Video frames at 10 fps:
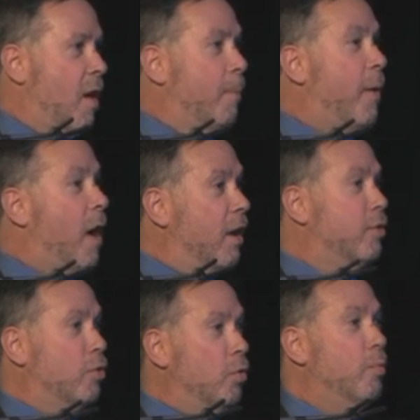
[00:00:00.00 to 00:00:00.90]

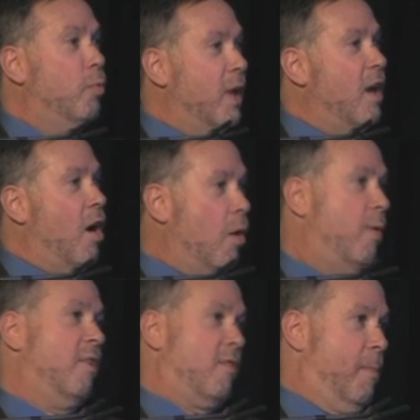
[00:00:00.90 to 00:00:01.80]
upon whom we
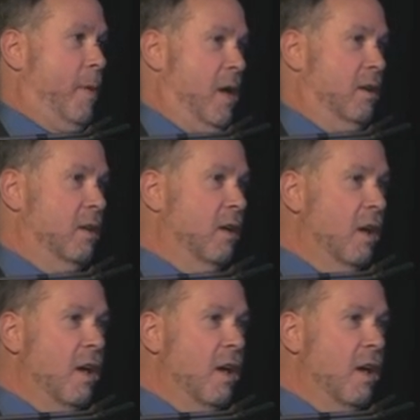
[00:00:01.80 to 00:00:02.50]
always depend